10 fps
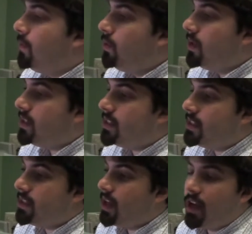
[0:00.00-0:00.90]
food
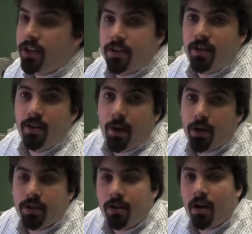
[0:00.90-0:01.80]

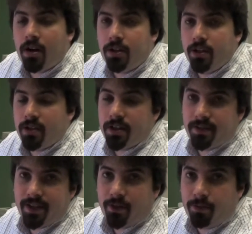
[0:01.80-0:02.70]
network star. She also
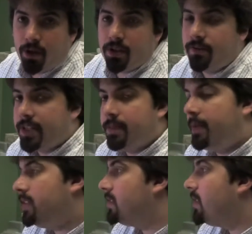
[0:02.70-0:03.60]
has several books and
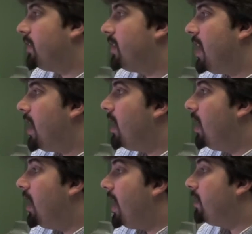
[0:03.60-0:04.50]
recipes and stuff like that.
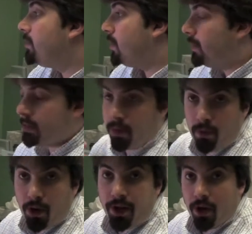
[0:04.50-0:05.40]
And it was pretty much
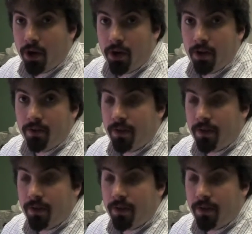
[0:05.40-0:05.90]
promoting her